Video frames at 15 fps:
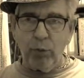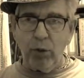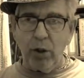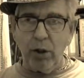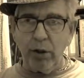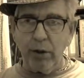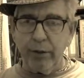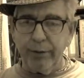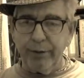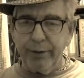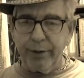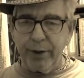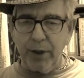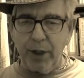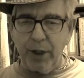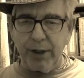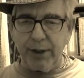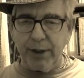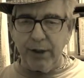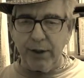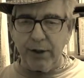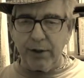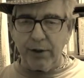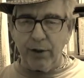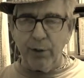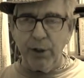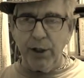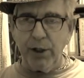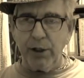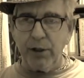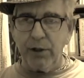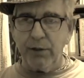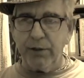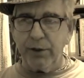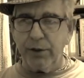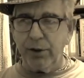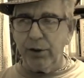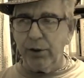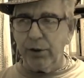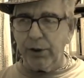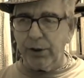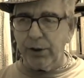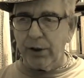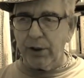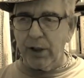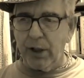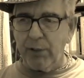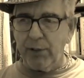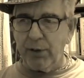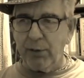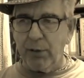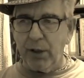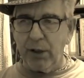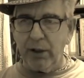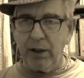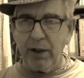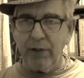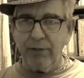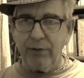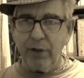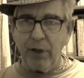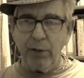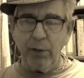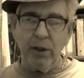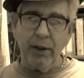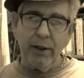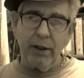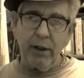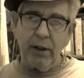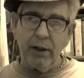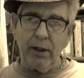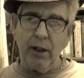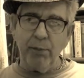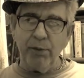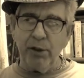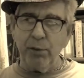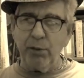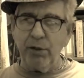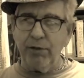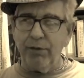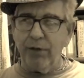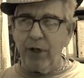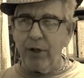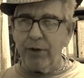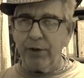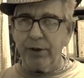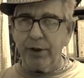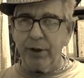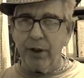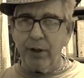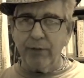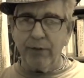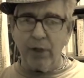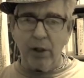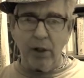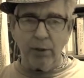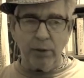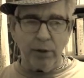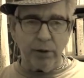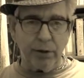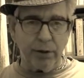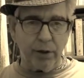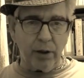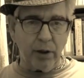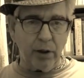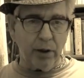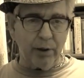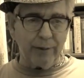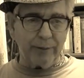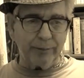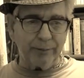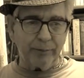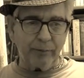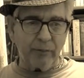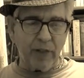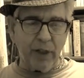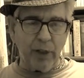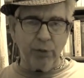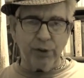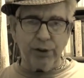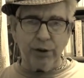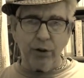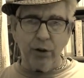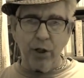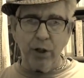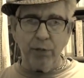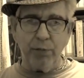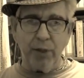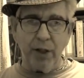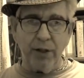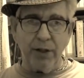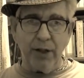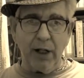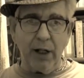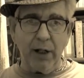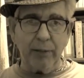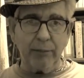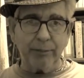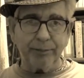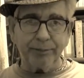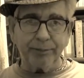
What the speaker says: while the Nazi extermination of the Jews didn't happen in my lifetime, it happened in my father's lifetime, and he was scarred by that.